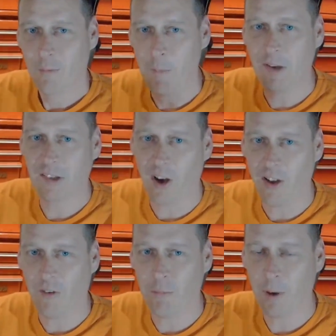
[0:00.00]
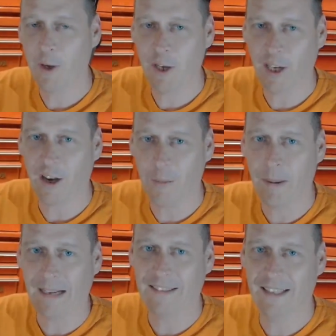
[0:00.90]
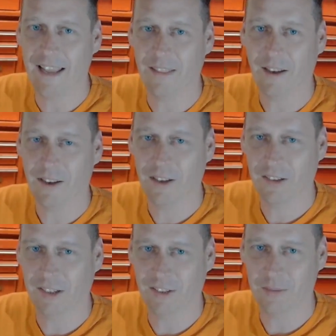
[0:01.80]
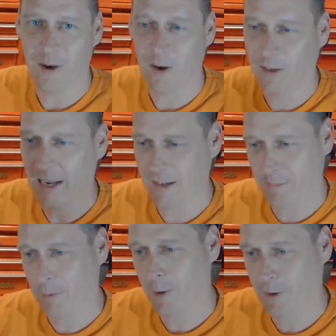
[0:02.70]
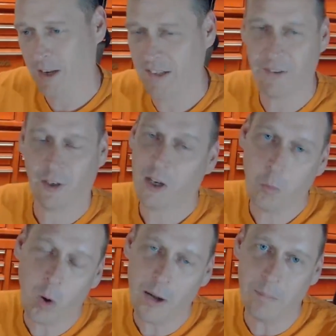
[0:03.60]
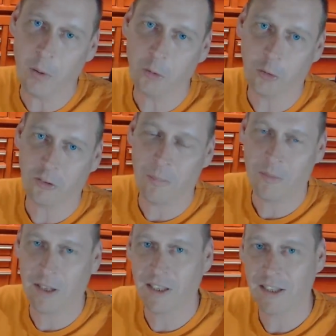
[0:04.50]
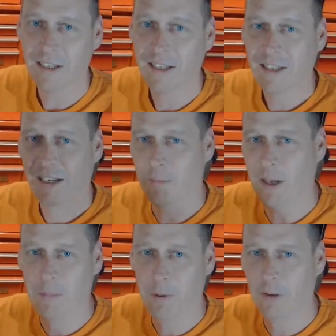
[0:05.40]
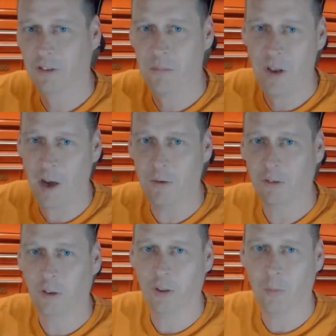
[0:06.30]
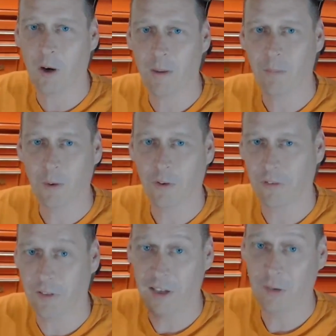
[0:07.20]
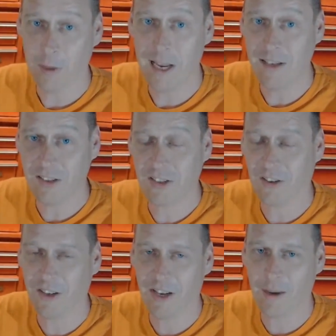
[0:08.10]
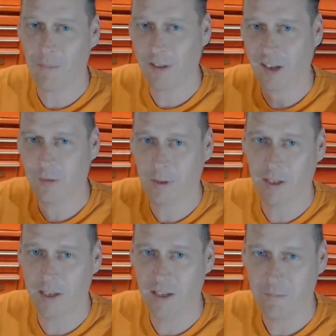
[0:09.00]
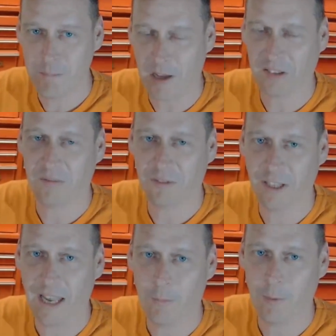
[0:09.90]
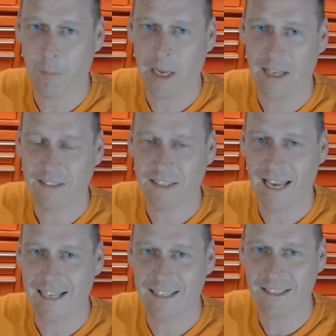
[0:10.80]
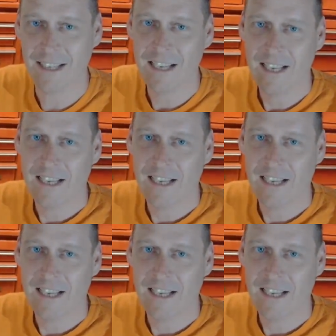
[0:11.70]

when we started off putting the car back together, I said to Mark, let's have like a whiteboard or something, and we can put some notes on the whiteboard of things we need to tighten up, things we mustn't forget when we get to the end.